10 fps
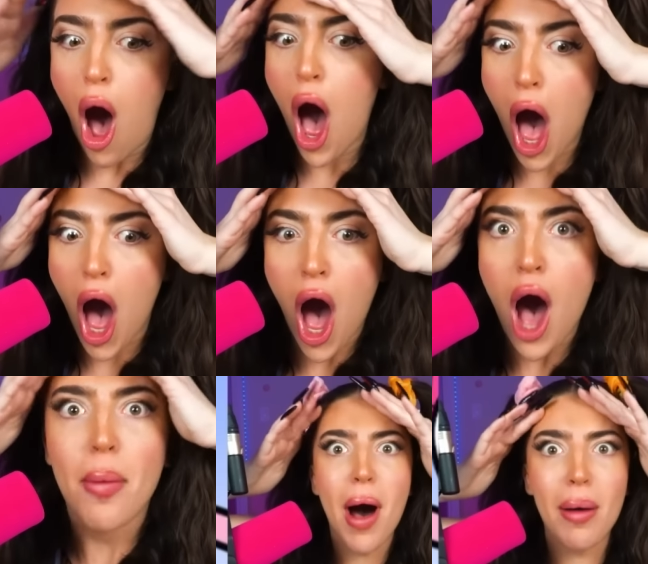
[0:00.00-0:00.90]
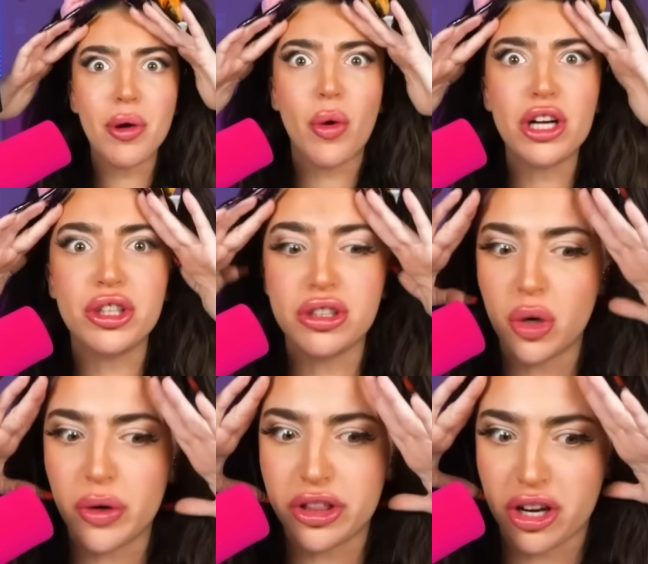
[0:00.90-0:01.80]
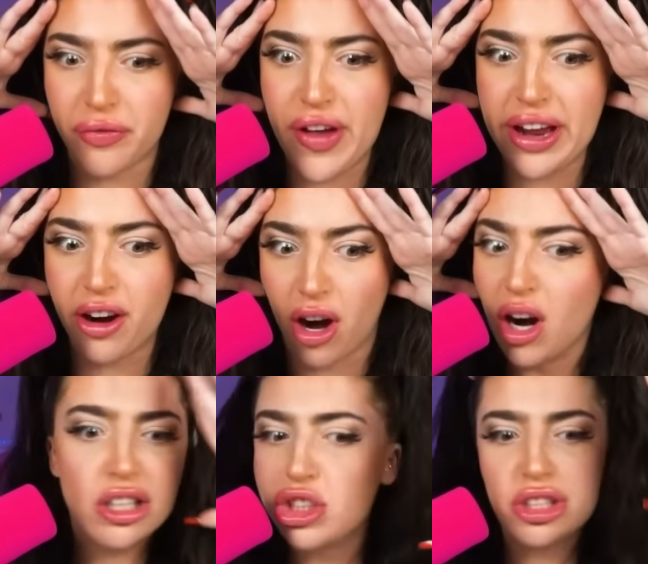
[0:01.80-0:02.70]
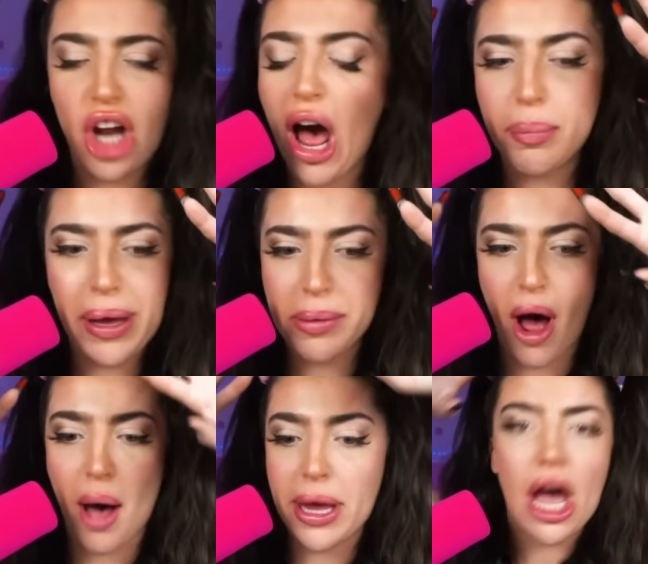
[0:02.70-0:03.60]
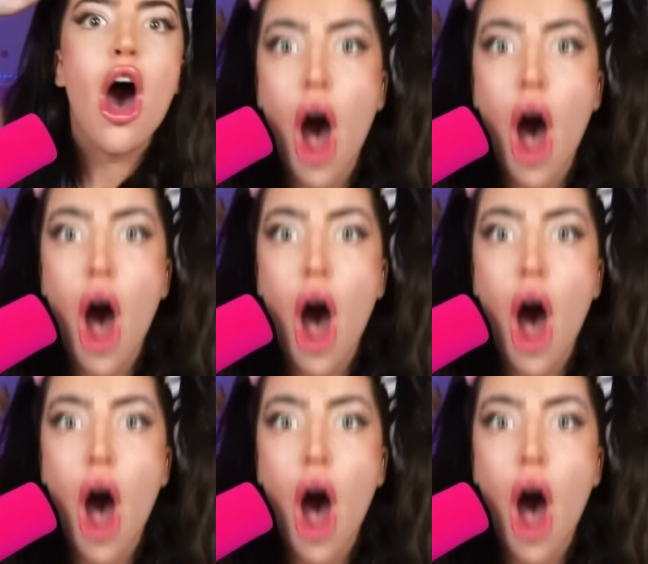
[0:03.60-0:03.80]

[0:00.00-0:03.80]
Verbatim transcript: oh! Mommy, what do you do with that finger? Stop it, Mommy!